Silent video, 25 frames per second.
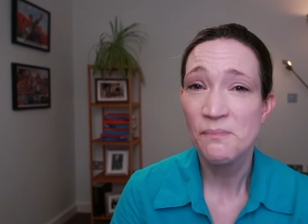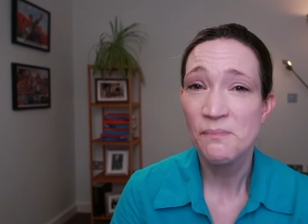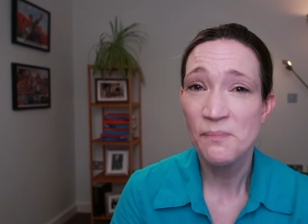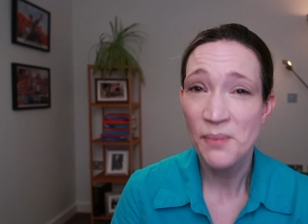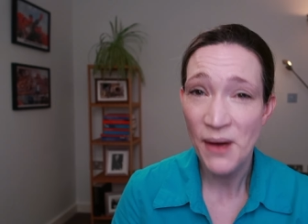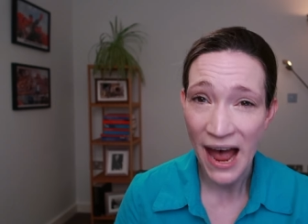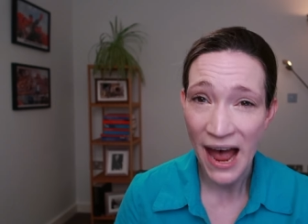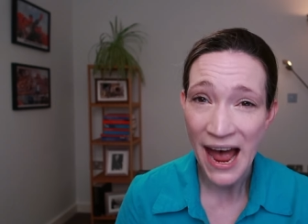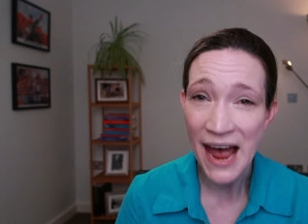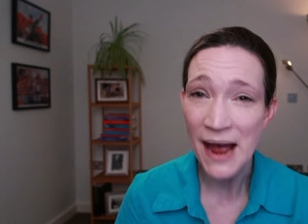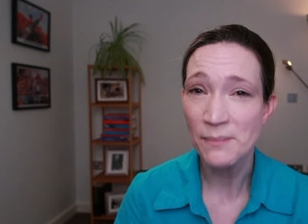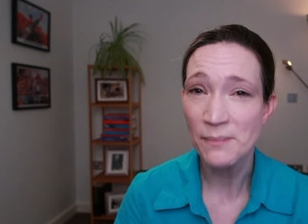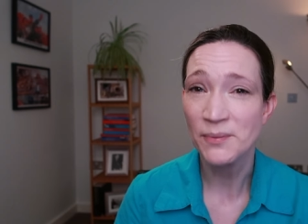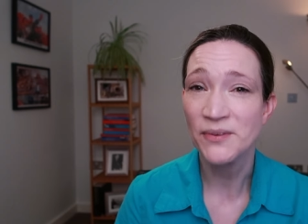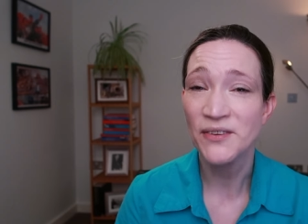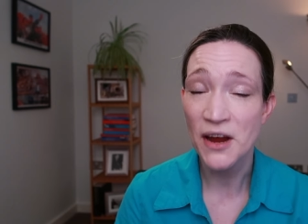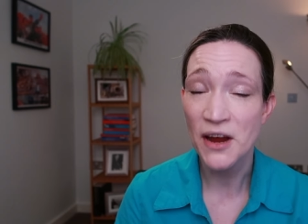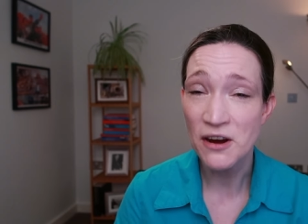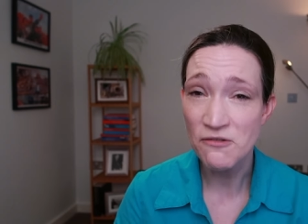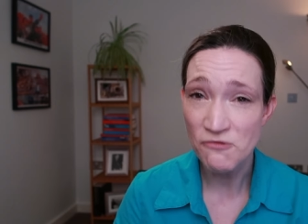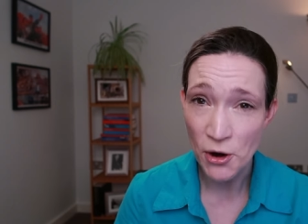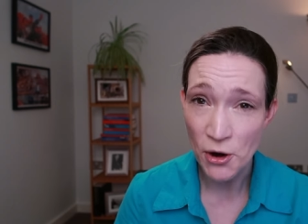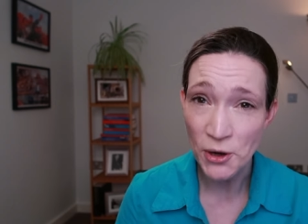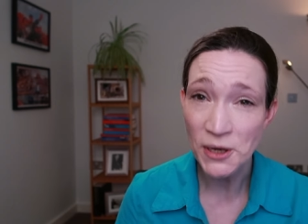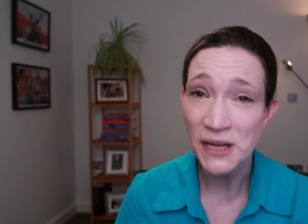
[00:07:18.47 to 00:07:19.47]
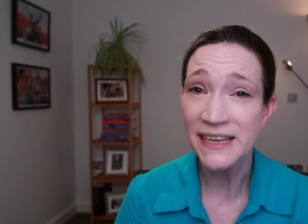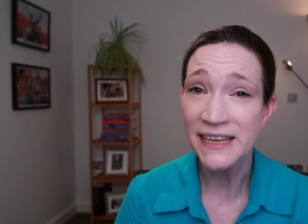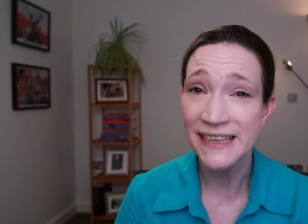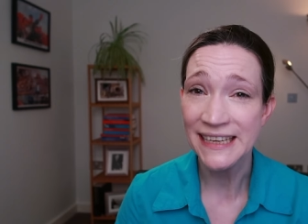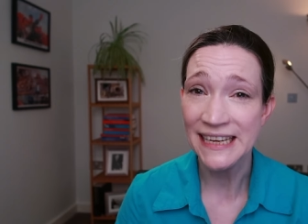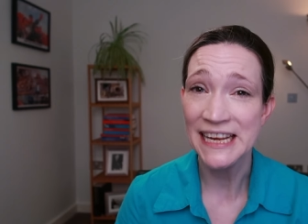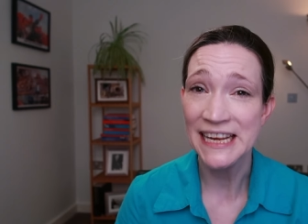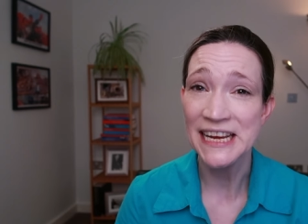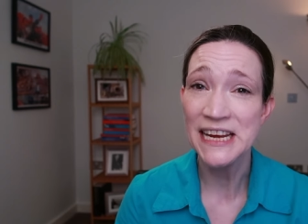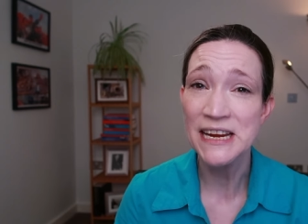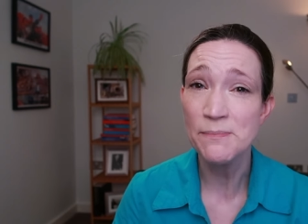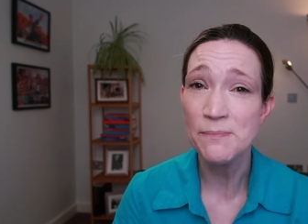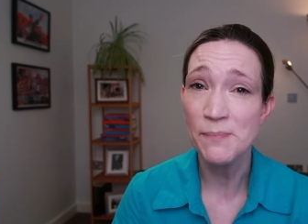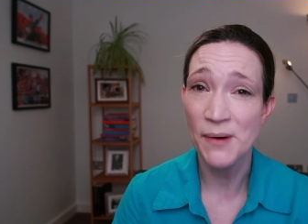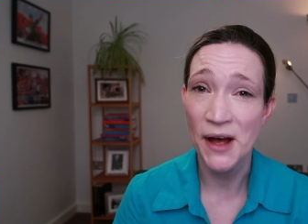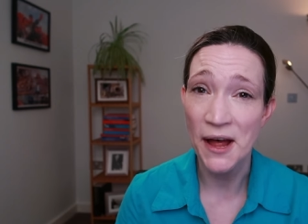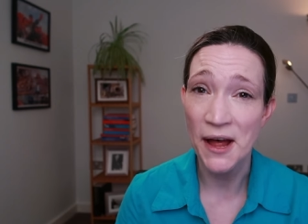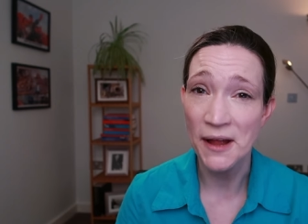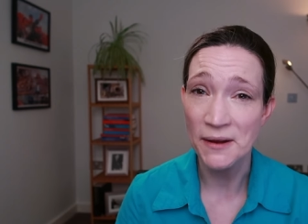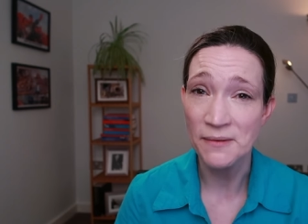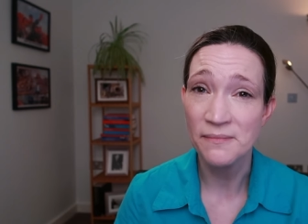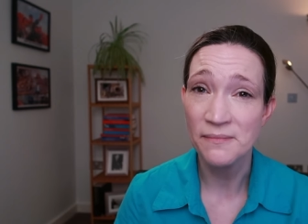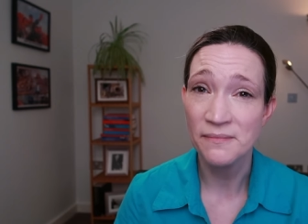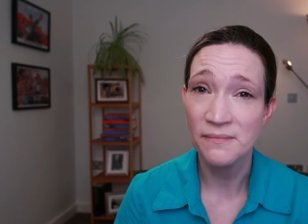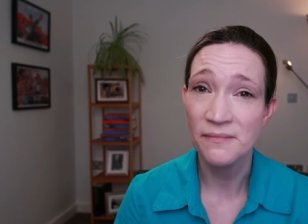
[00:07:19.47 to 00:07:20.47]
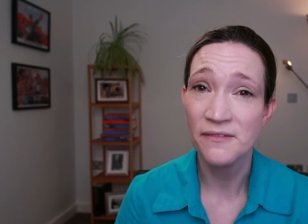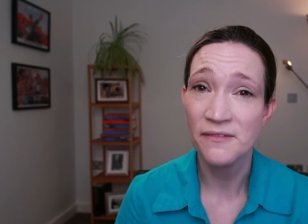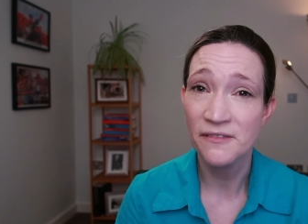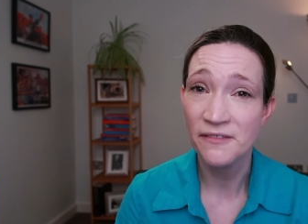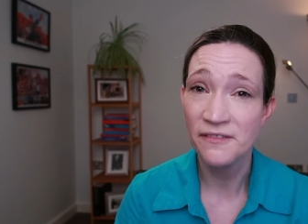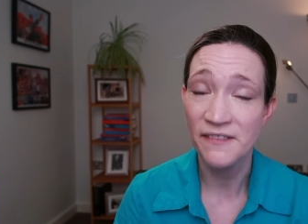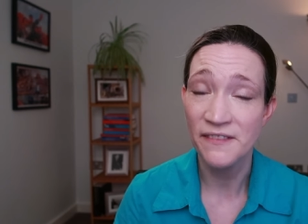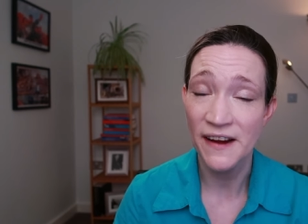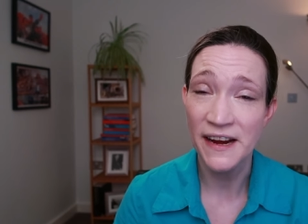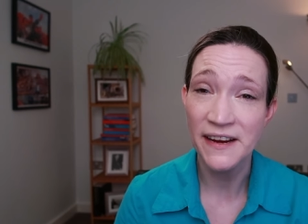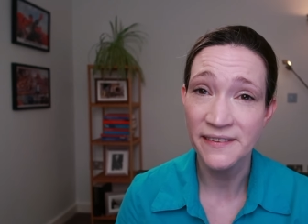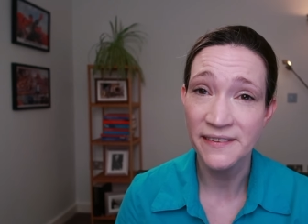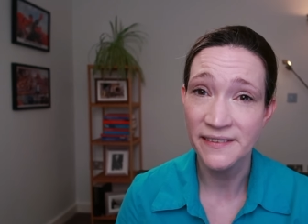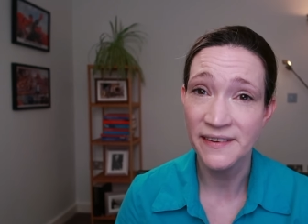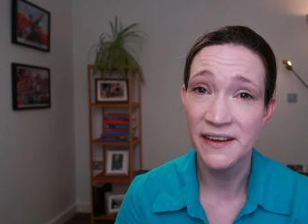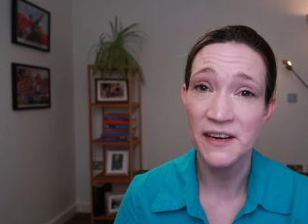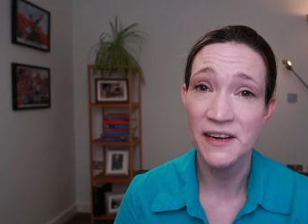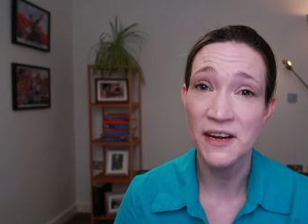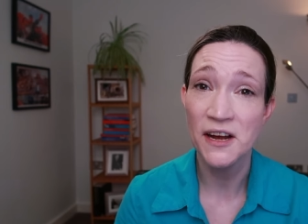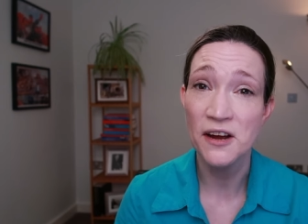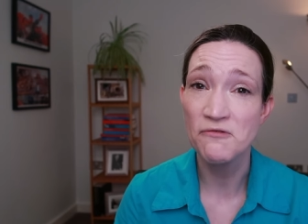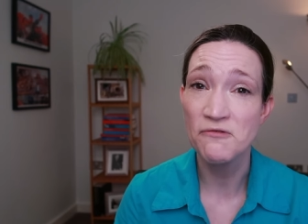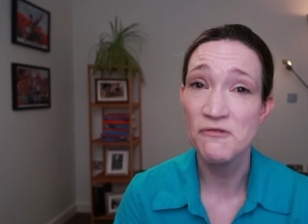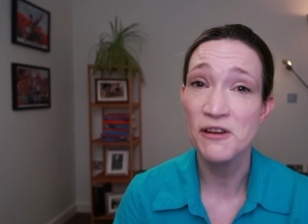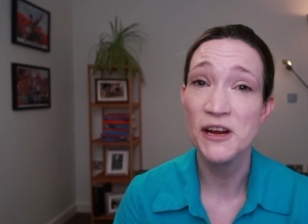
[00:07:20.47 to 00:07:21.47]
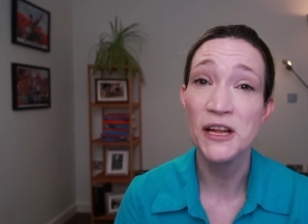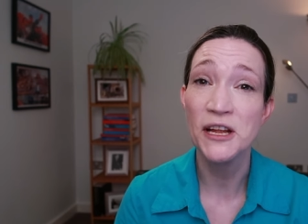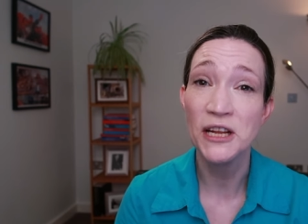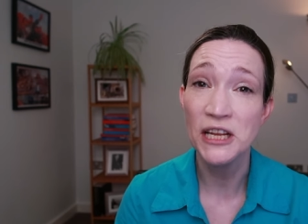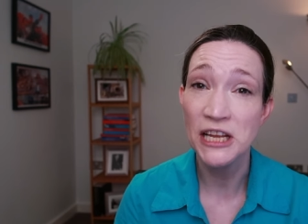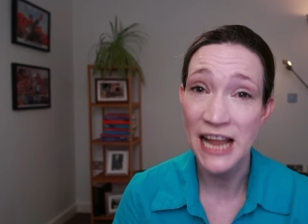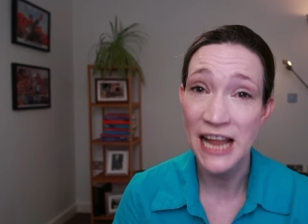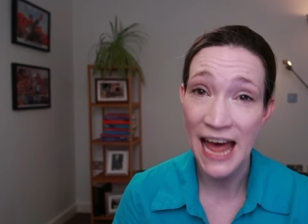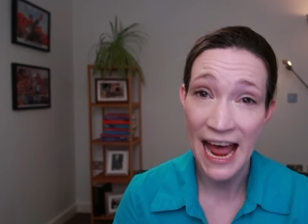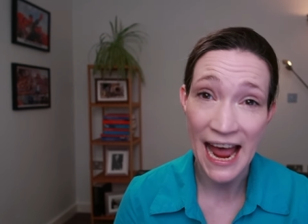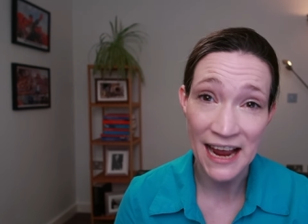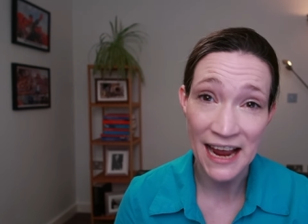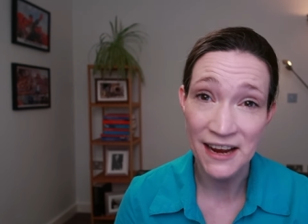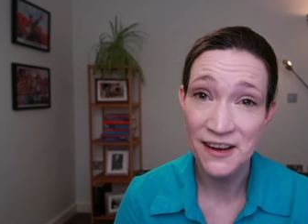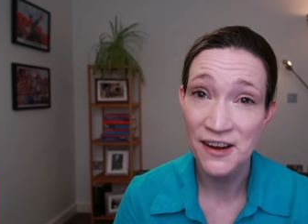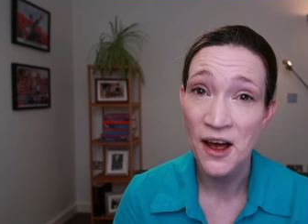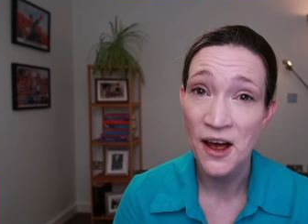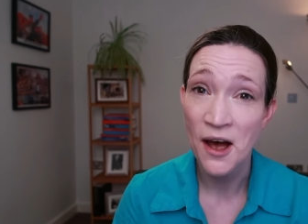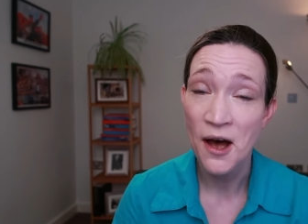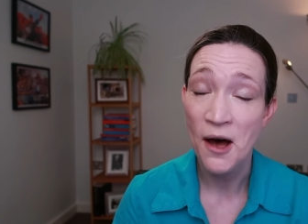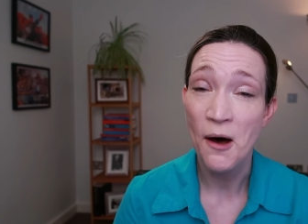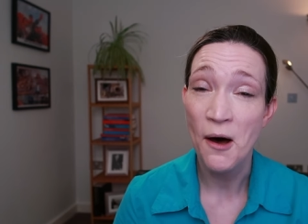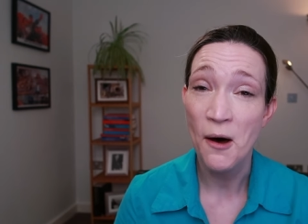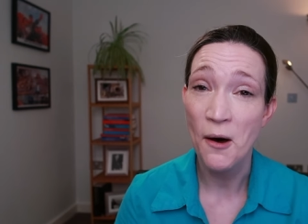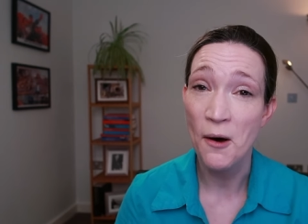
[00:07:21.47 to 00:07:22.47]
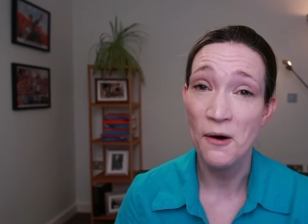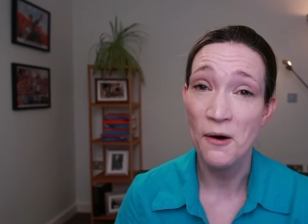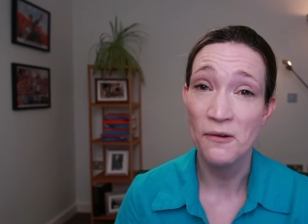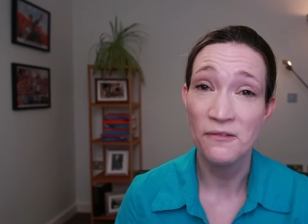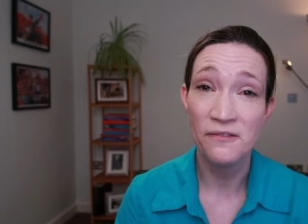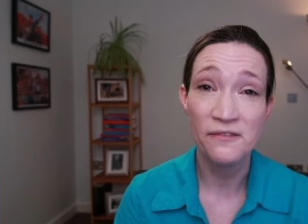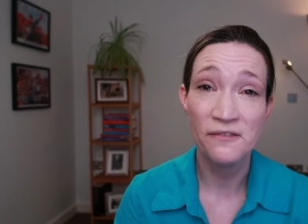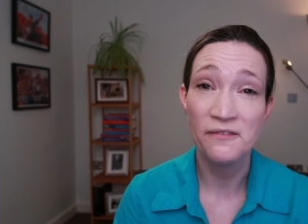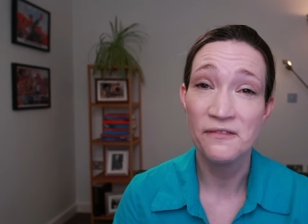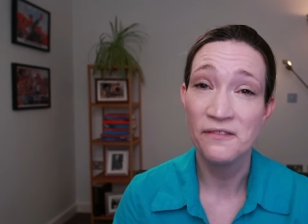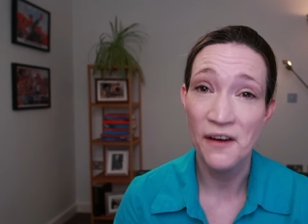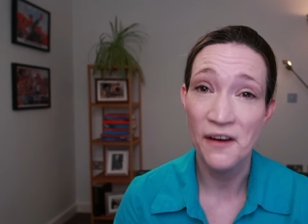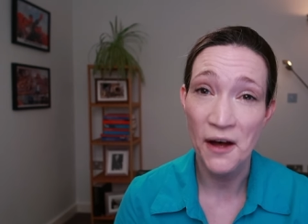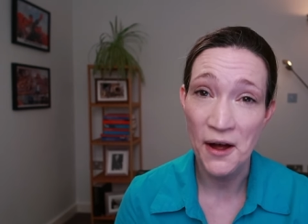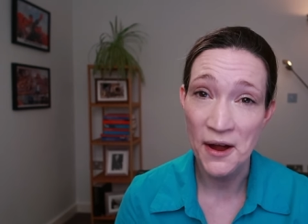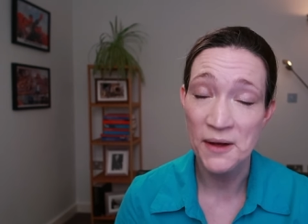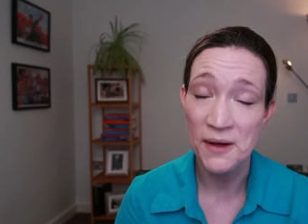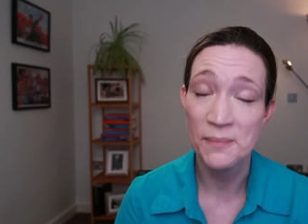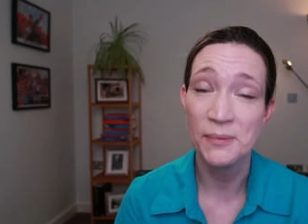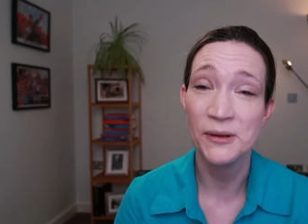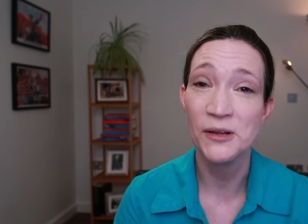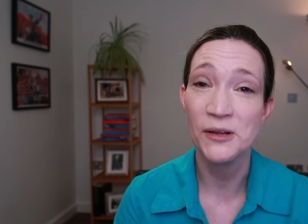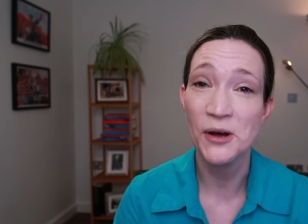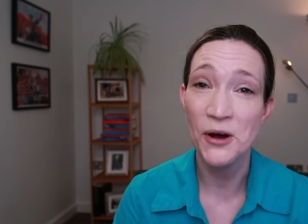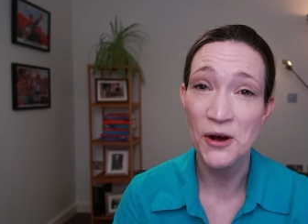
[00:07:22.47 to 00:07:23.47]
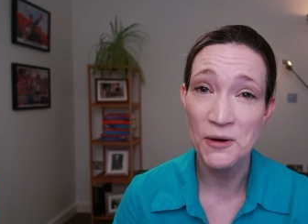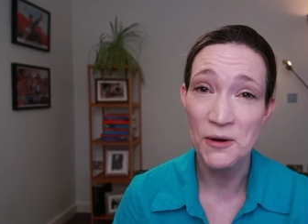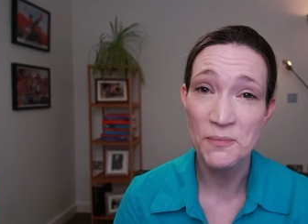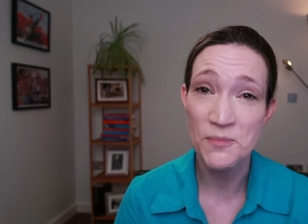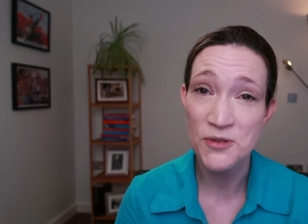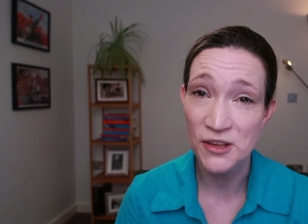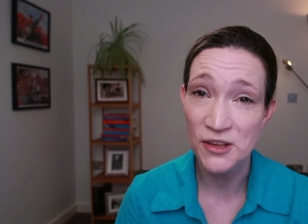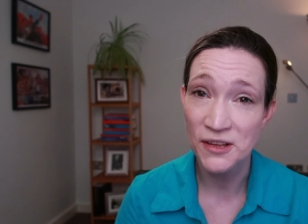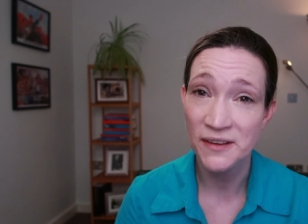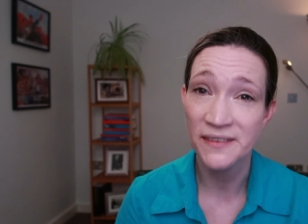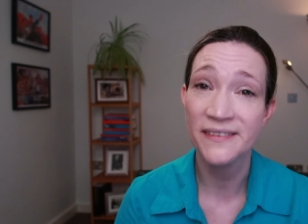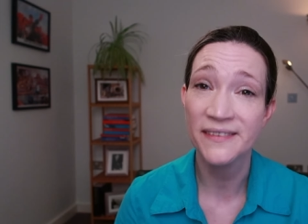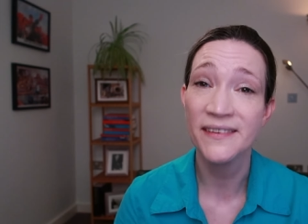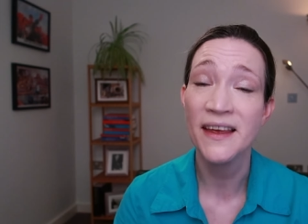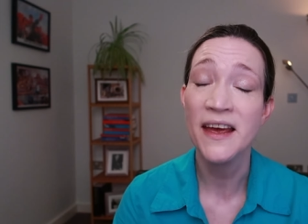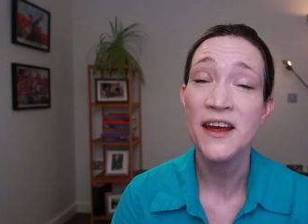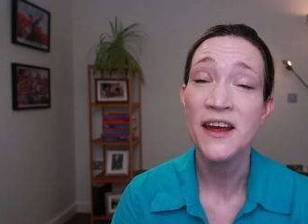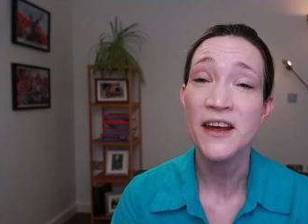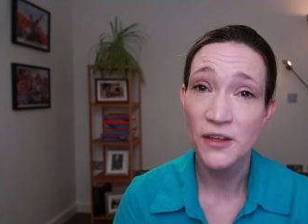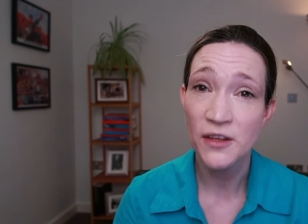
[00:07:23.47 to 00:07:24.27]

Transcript: perhaps ironically, but facing a real lack of viable options,